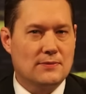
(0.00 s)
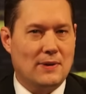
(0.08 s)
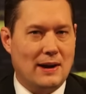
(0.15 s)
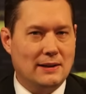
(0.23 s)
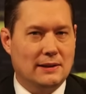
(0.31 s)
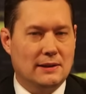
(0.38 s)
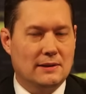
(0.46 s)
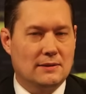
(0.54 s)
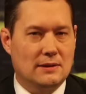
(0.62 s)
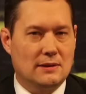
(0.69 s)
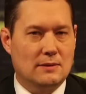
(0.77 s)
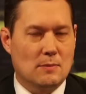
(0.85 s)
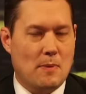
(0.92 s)
Finally,
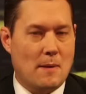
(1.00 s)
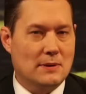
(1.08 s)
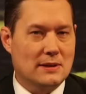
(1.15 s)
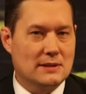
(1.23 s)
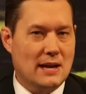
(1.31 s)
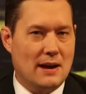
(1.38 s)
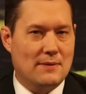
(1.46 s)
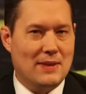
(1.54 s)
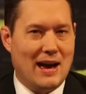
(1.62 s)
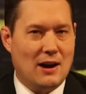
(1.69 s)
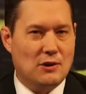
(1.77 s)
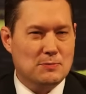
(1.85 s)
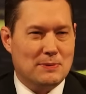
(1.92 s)
the Republicans have the
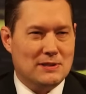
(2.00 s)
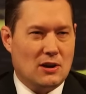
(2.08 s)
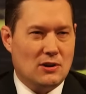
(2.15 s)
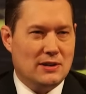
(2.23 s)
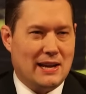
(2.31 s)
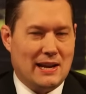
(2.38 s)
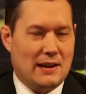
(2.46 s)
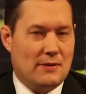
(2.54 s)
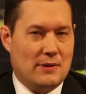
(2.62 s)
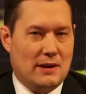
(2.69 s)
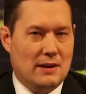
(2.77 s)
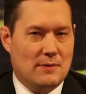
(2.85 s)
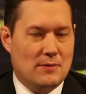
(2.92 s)
House, but it's hard to get
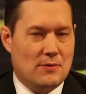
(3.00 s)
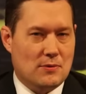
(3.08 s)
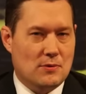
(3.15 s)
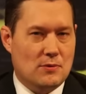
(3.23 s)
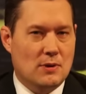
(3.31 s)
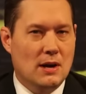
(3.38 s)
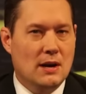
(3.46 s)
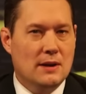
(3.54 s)
anything even through